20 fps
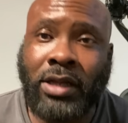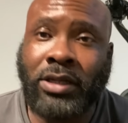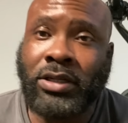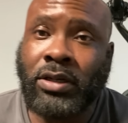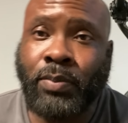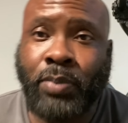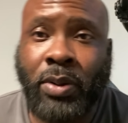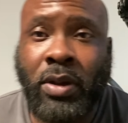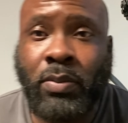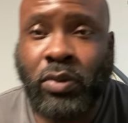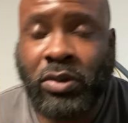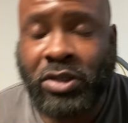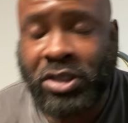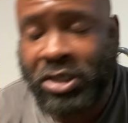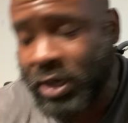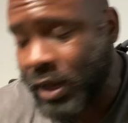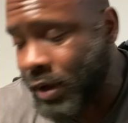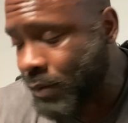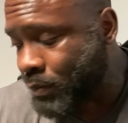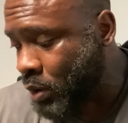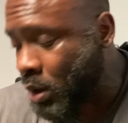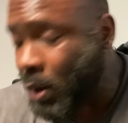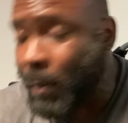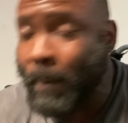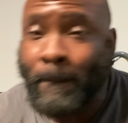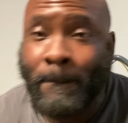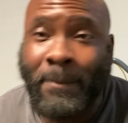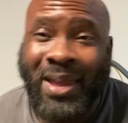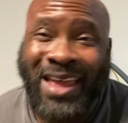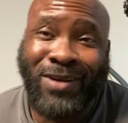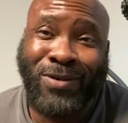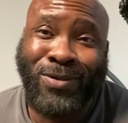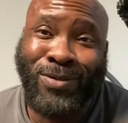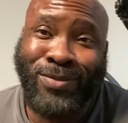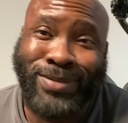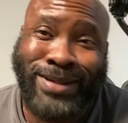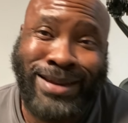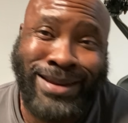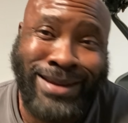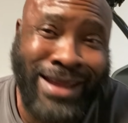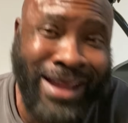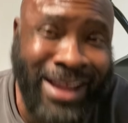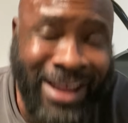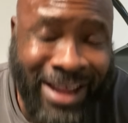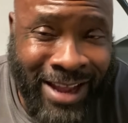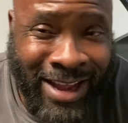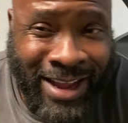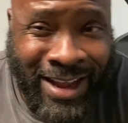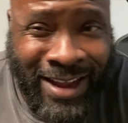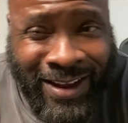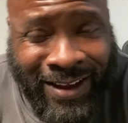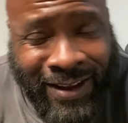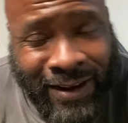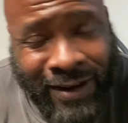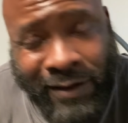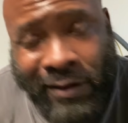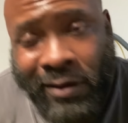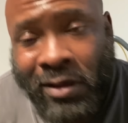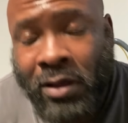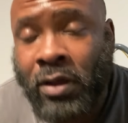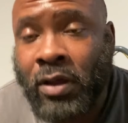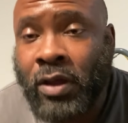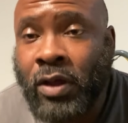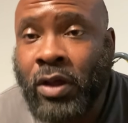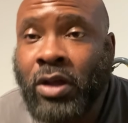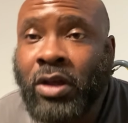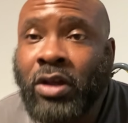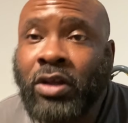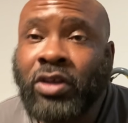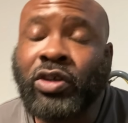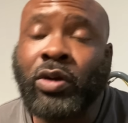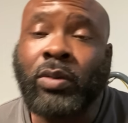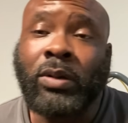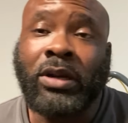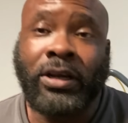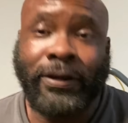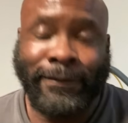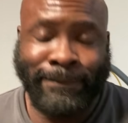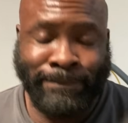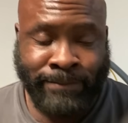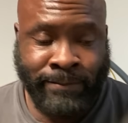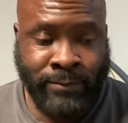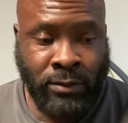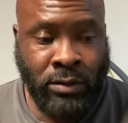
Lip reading: It's the People's Champ in the building. So look,